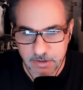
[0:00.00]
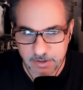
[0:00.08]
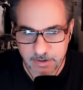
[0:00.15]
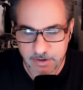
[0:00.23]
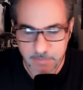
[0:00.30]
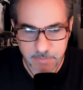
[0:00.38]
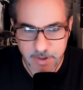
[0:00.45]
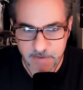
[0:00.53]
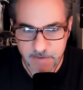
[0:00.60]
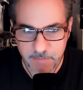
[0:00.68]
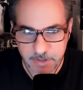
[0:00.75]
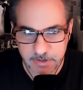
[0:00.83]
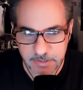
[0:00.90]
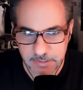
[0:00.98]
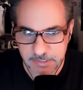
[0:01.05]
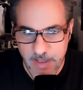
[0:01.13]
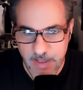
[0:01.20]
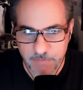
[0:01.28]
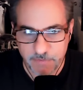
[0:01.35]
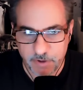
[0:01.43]
And it may have been his
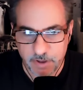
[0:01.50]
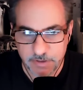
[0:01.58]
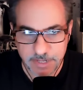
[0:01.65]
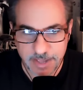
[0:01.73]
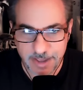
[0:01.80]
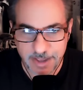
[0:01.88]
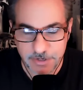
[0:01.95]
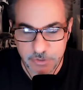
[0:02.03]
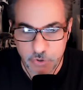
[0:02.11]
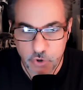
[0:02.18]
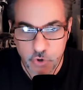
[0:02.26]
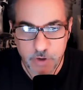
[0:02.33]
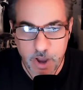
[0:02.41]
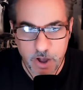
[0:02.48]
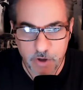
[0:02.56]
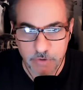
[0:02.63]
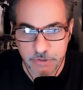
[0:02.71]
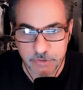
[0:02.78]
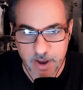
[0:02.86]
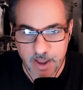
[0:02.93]
downfall at the end. Who
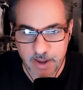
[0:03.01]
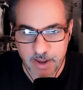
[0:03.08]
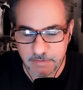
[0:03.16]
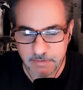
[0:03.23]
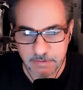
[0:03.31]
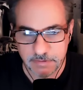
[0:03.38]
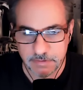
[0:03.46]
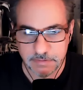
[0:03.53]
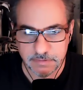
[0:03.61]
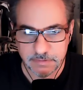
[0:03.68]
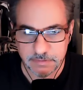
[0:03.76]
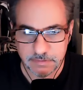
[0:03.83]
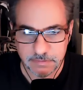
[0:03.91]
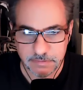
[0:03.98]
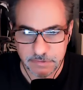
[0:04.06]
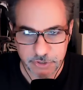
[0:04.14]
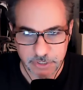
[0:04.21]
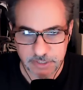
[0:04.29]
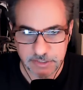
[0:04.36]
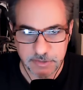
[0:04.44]
knows, right?
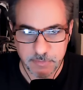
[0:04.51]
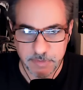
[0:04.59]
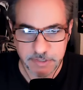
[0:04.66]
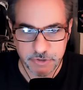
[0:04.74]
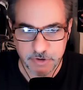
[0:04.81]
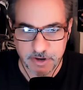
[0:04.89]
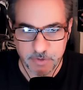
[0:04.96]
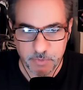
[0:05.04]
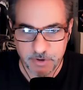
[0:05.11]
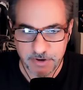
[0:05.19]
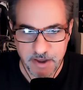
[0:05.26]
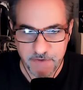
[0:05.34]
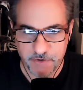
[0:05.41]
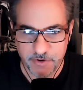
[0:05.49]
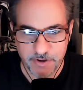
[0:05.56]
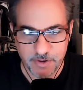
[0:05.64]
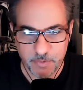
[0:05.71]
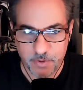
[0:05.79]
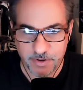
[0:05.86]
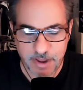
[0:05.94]
Just a mystery. We'll
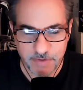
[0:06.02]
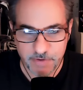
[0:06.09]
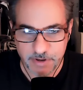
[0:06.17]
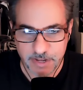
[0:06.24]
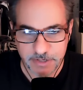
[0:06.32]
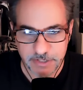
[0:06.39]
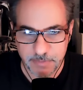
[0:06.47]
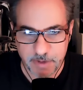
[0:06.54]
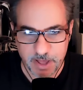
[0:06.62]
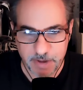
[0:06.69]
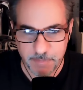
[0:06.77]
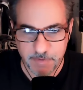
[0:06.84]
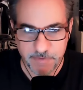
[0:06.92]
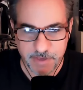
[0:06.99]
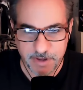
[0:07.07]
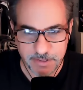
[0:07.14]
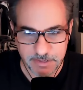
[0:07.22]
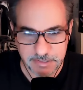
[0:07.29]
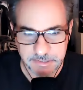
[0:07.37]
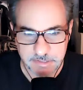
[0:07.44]
never get to the bottom of any
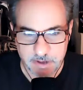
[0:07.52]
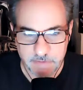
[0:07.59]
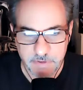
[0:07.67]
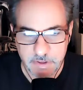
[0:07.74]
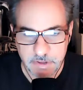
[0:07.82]
of this stuff.